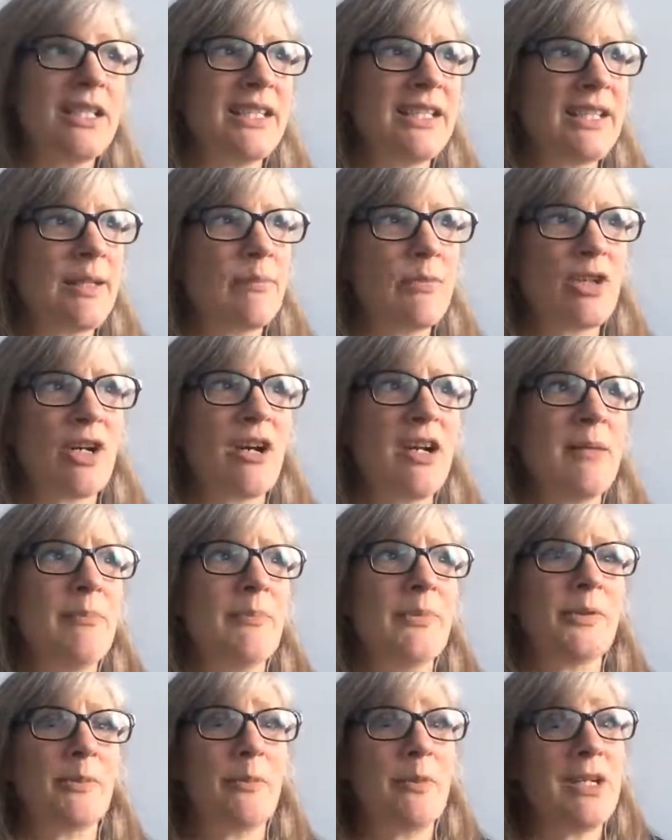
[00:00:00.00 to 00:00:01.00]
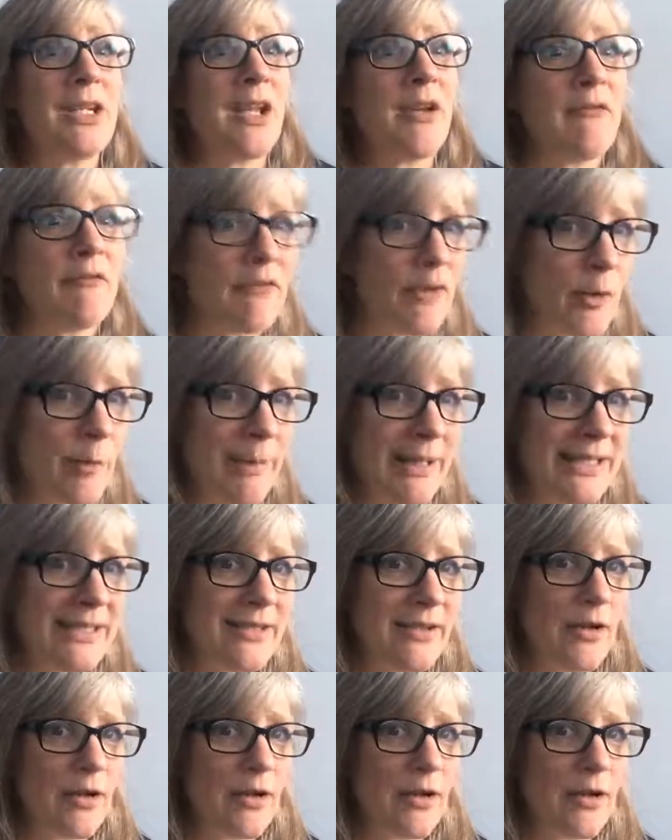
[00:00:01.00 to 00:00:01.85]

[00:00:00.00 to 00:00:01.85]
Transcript: Sometimes we don't feel better,